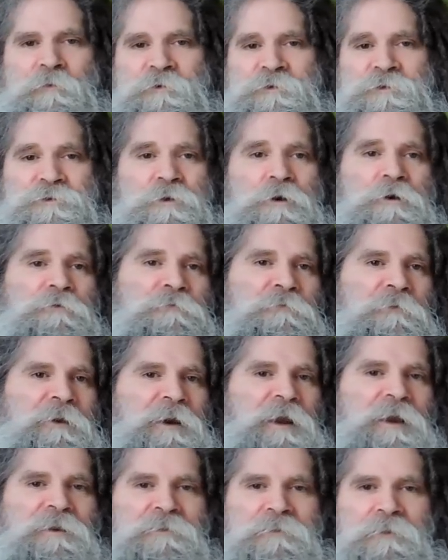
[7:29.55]
which is all
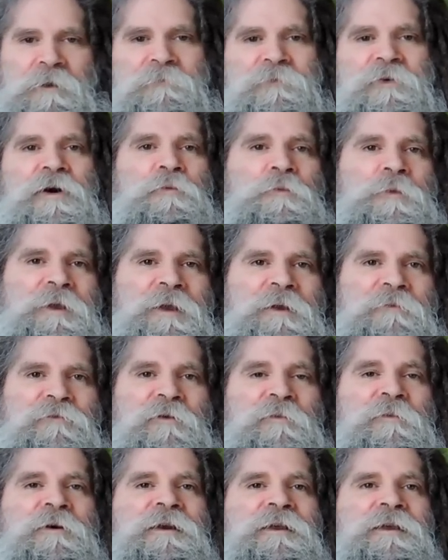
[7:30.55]
great. I love helping
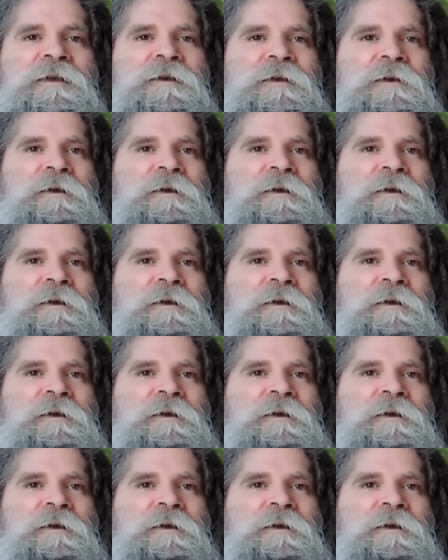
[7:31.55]
everybody.